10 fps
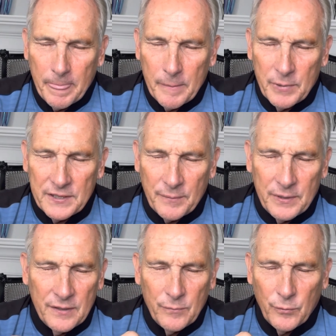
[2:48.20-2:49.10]
but that
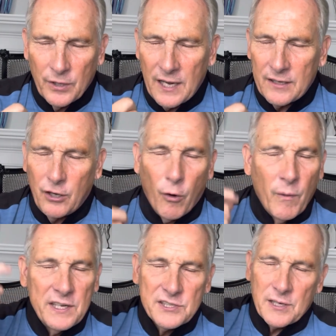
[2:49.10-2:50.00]
we're not
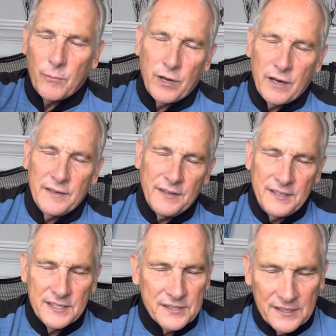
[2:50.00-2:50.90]
going somewhere in the
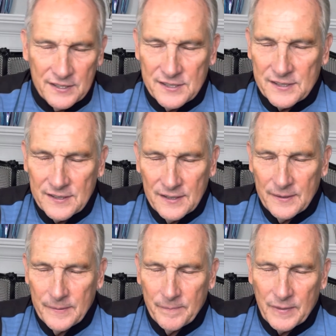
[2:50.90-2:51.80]
distance
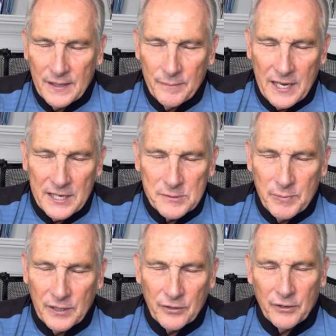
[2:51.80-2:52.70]
as
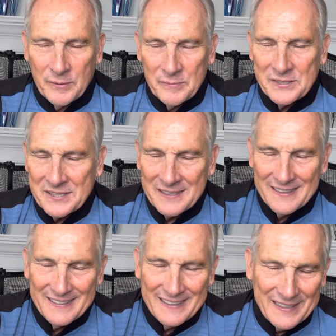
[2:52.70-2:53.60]
pilgrims
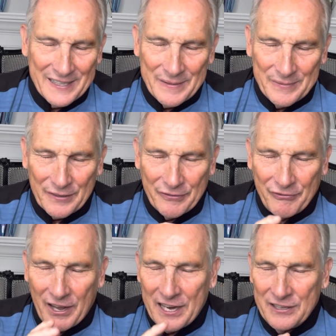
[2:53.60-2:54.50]
to
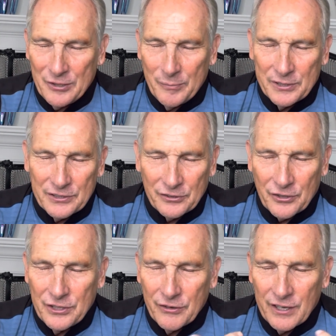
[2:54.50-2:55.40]
find you, but the
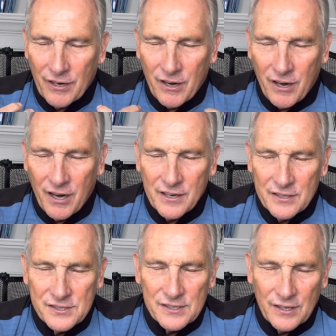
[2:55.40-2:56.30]
Lord, you're in our
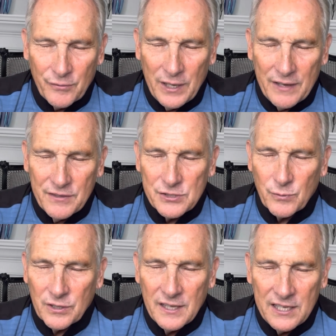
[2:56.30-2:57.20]
hearts, and we have this
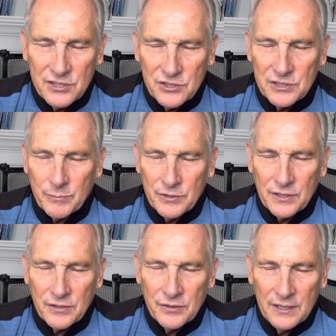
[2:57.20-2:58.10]
relationship with
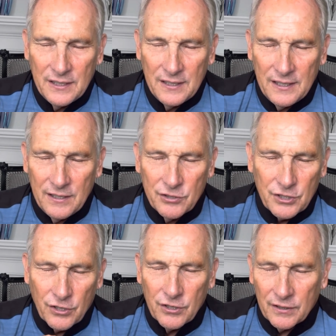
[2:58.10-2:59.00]
you
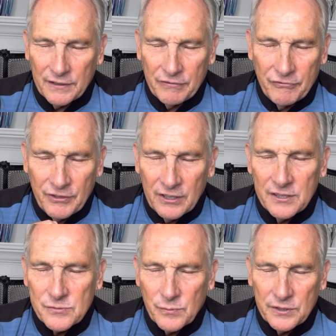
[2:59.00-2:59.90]
internally. Fill
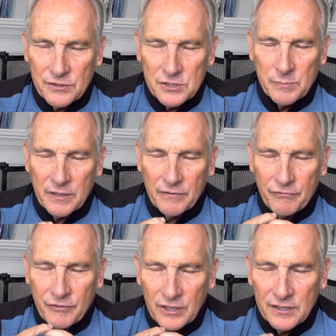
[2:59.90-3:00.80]
us with your Spirit.
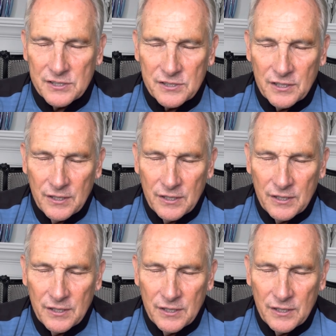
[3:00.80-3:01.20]
Fill us